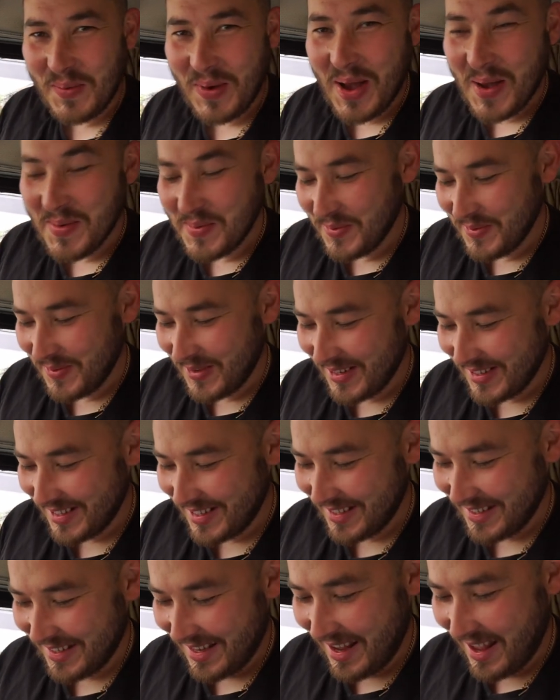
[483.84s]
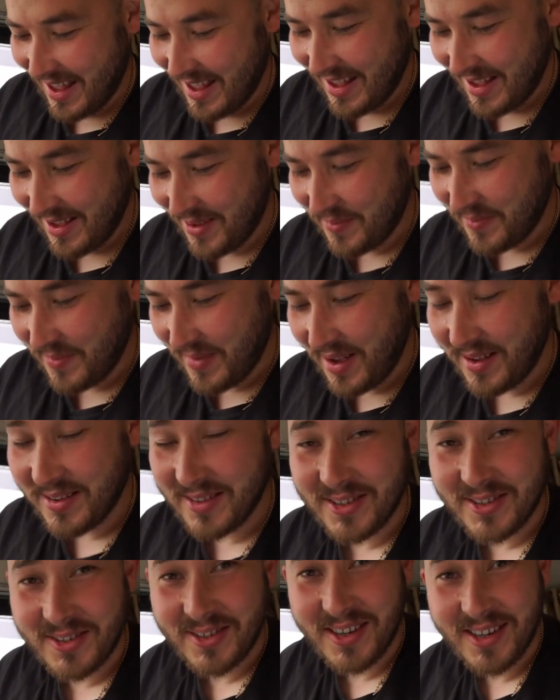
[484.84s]
What happened was, I
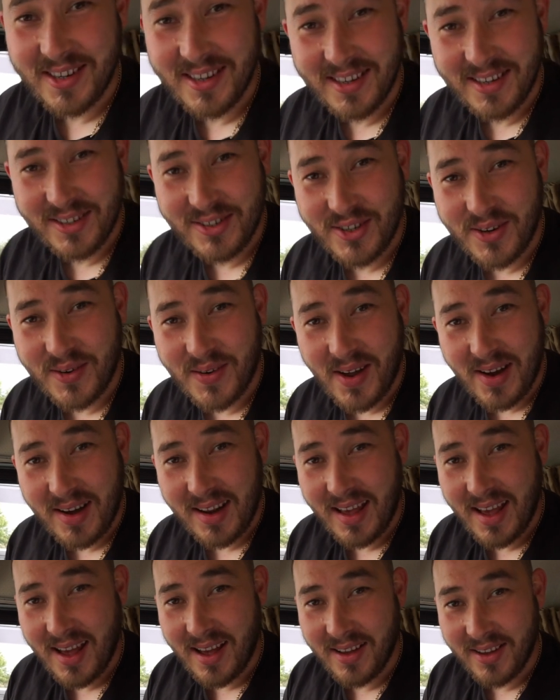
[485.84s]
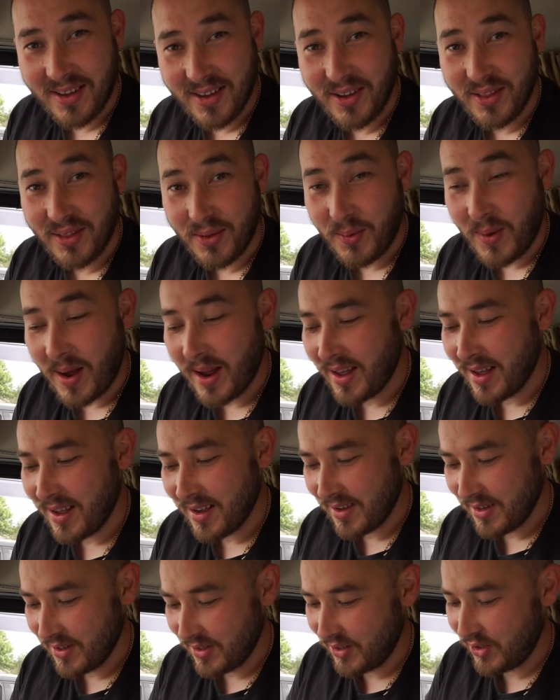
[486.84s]
was trying to show Ali how to cut the
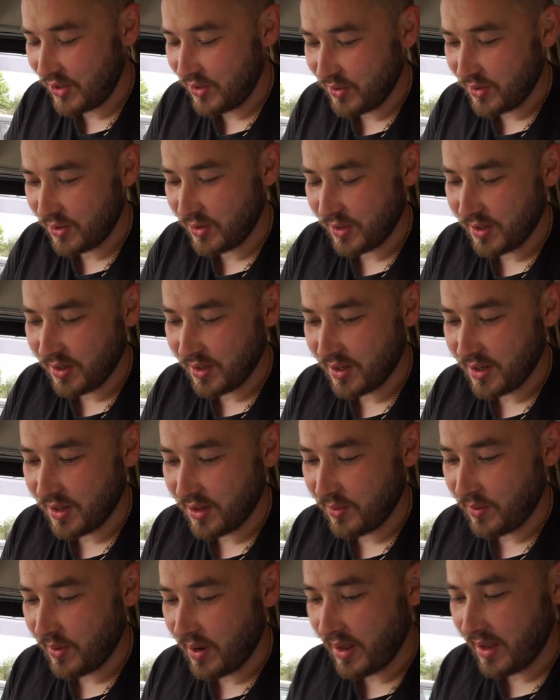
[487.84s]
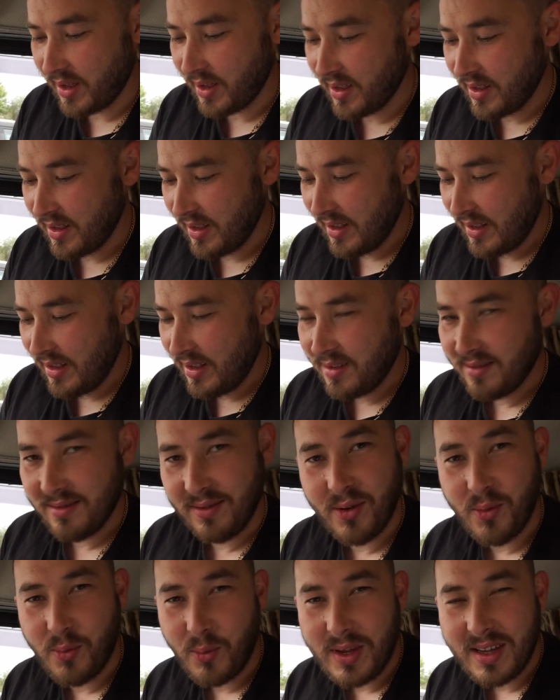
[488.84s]
wire, because she was struggling to cut the wire.
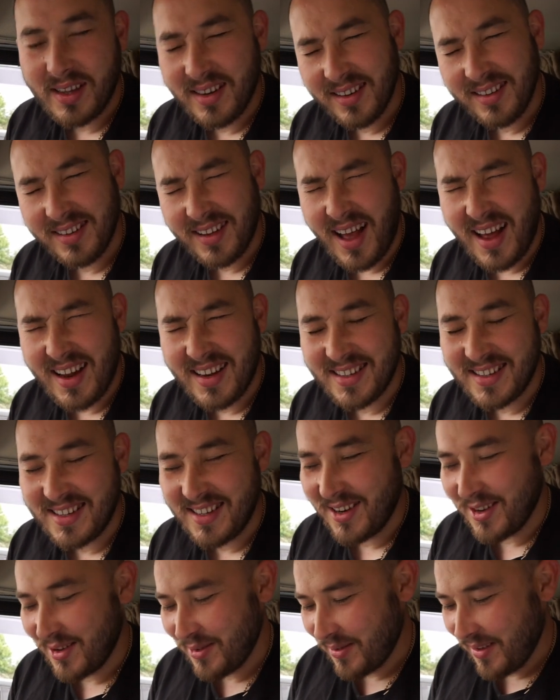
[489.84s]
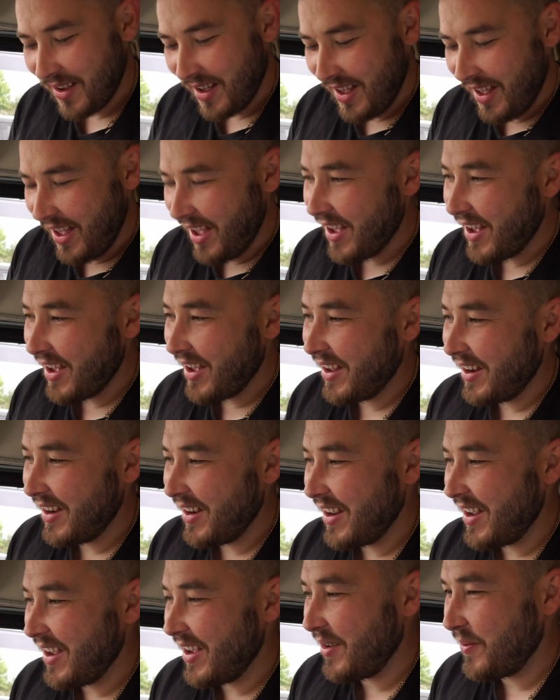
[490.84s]
Her weak little hands, you know.
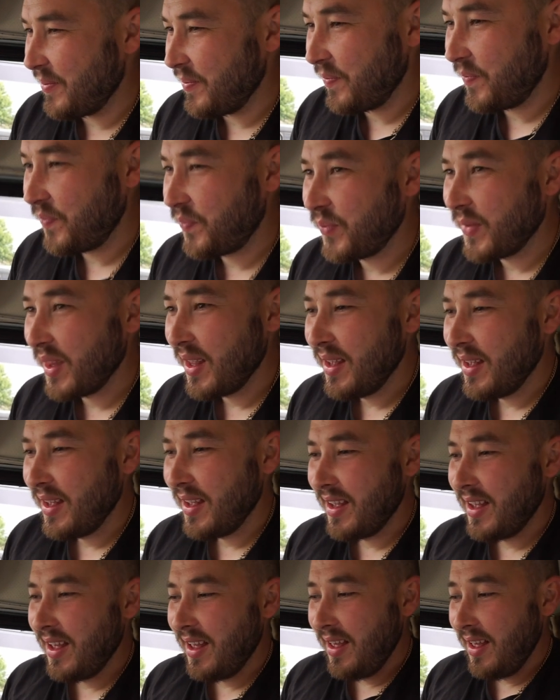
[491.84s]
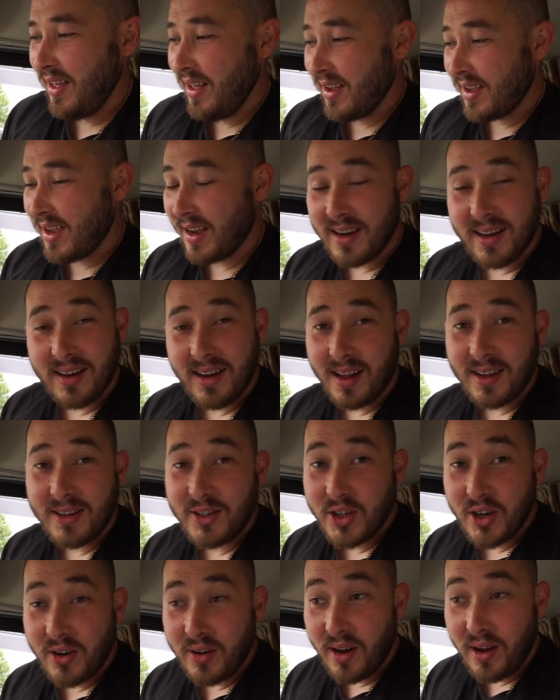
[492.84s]
And kind of like
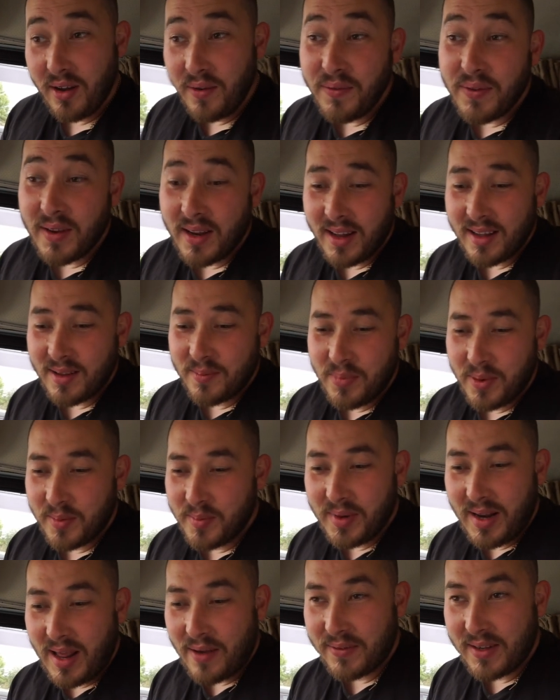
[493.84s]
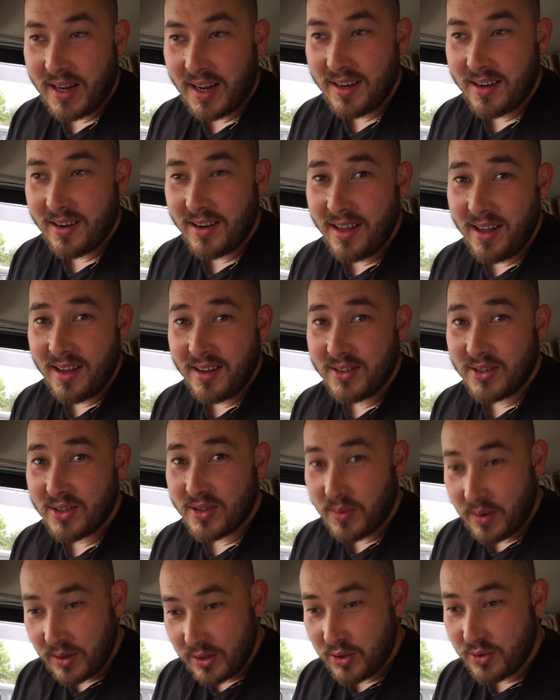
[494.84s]
showed off. I like put my left hand on it and
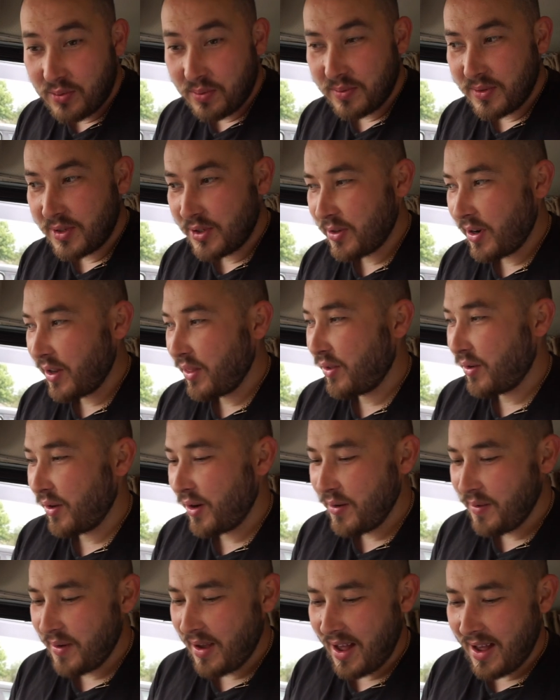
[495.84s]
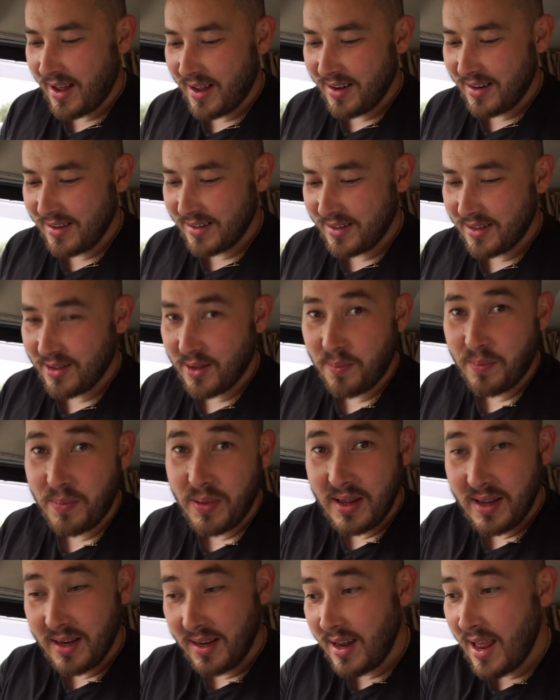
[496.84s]
just went straight through. And the
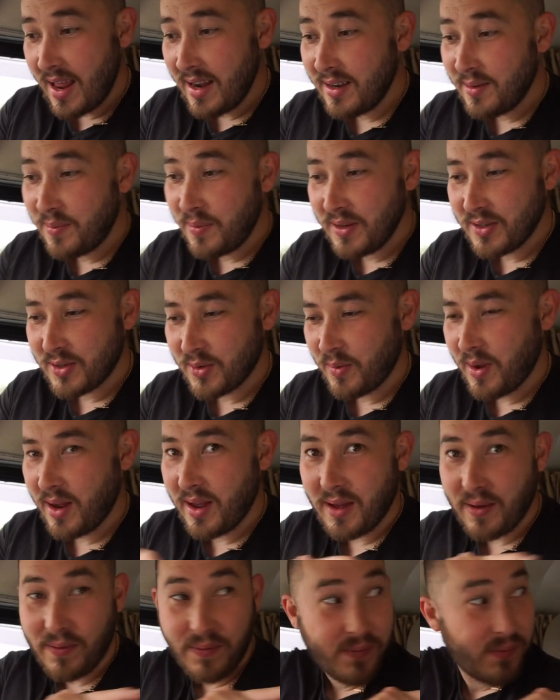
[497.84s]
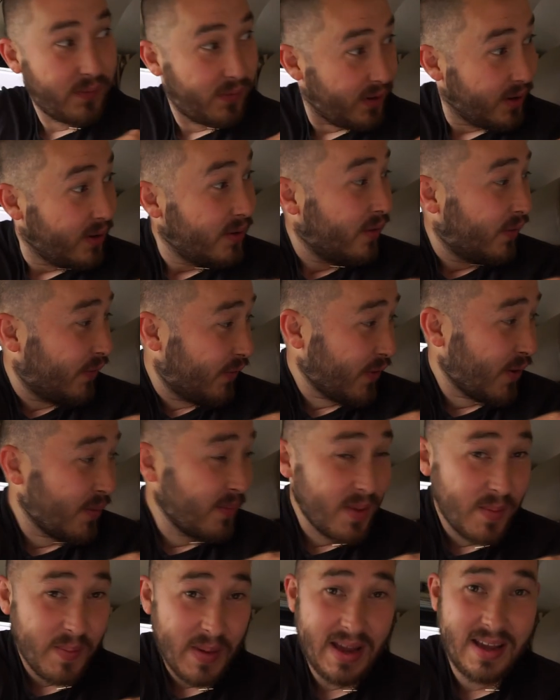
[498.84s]
end piece of wire flew
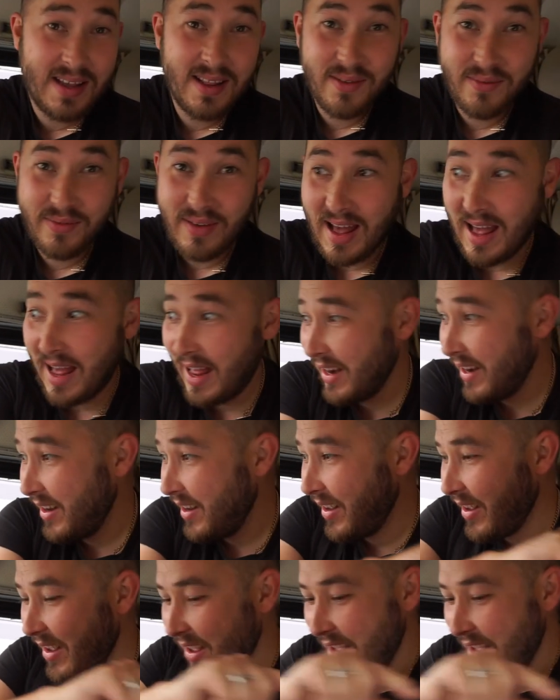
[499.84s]
from the back of the van.